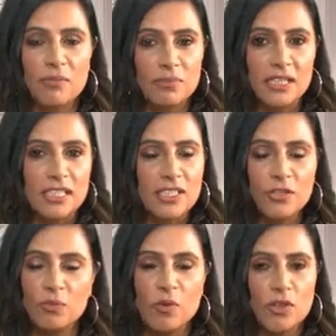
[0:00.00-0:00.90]
Please, you
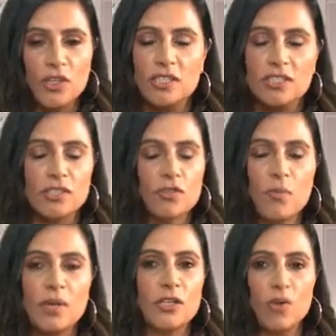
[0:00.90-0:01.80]
could watch. It's so
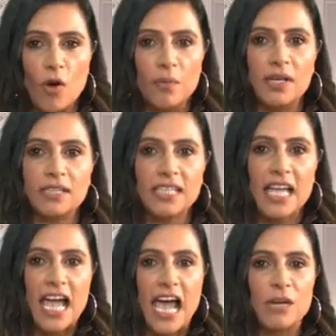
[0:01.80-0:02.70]
many topics
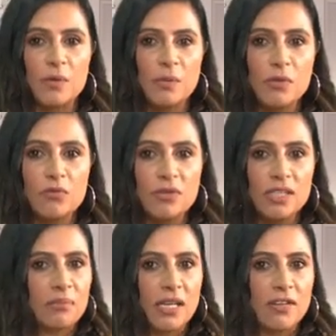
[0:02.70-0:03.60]
and it will be
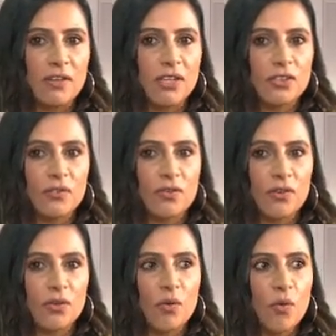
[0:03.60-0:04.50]
really beneficial
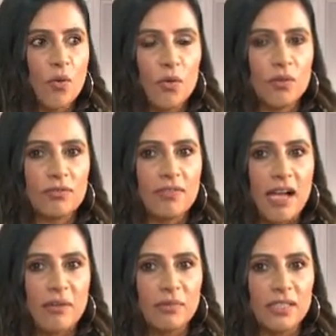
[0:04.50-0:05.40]
for the whole
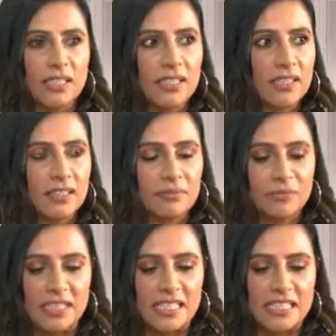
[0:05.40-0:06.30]
family
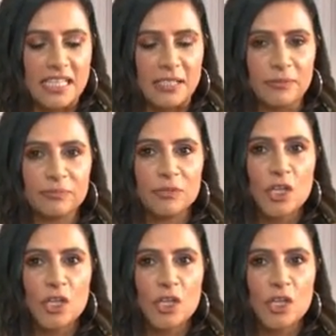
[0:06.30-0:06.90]
listening.